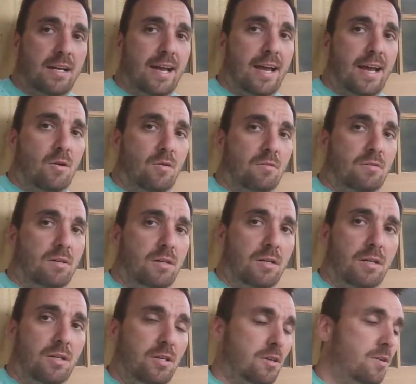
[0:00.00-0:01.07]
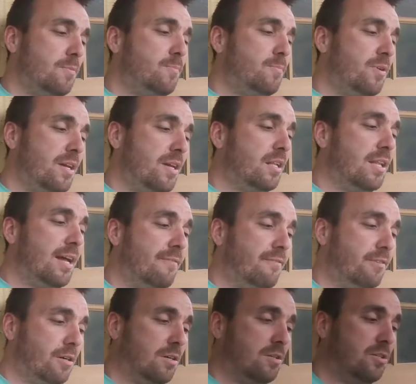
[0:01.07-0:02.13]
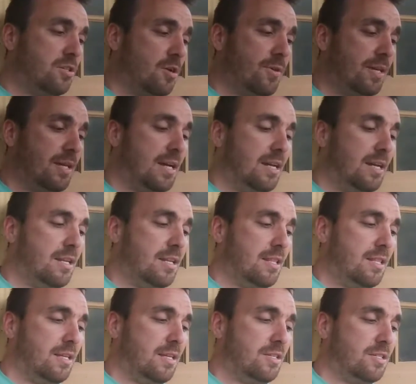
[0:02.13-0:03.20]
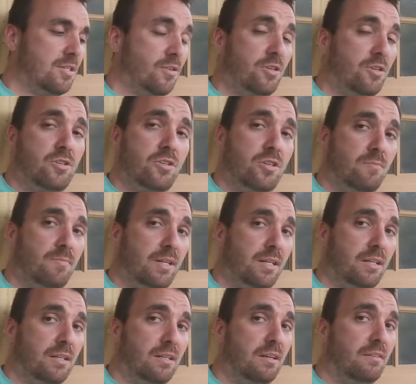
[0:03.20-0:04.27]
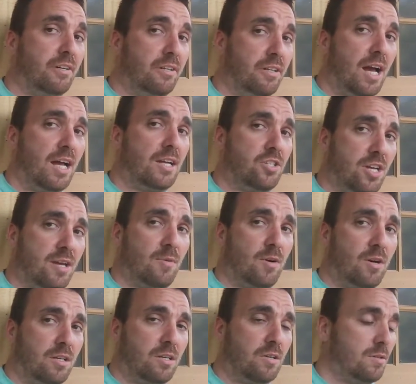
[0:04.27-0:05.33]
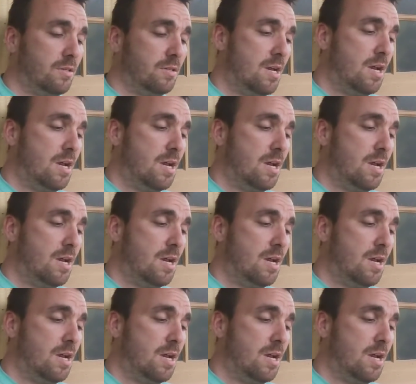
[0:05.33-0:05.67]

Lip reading: Now, you're pretty clever, so again, or you should be. If you're not, shame on you.